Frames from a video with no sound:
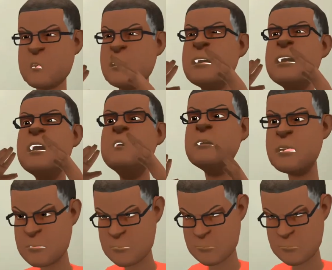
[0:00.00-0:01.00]
lying to me.
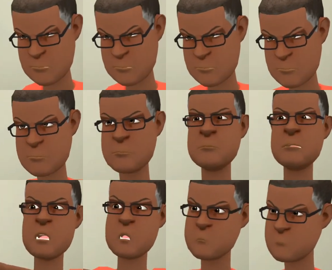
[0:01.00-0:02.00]

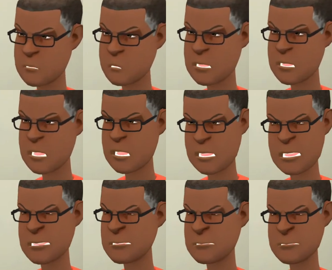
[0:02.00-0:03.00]
You're smoking in
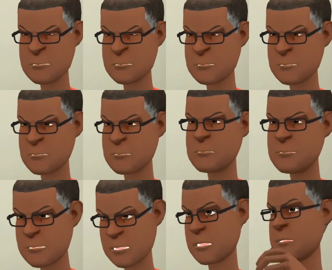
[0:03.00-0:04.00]
there.
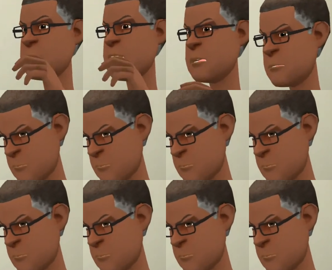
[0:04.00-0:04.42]
That's it.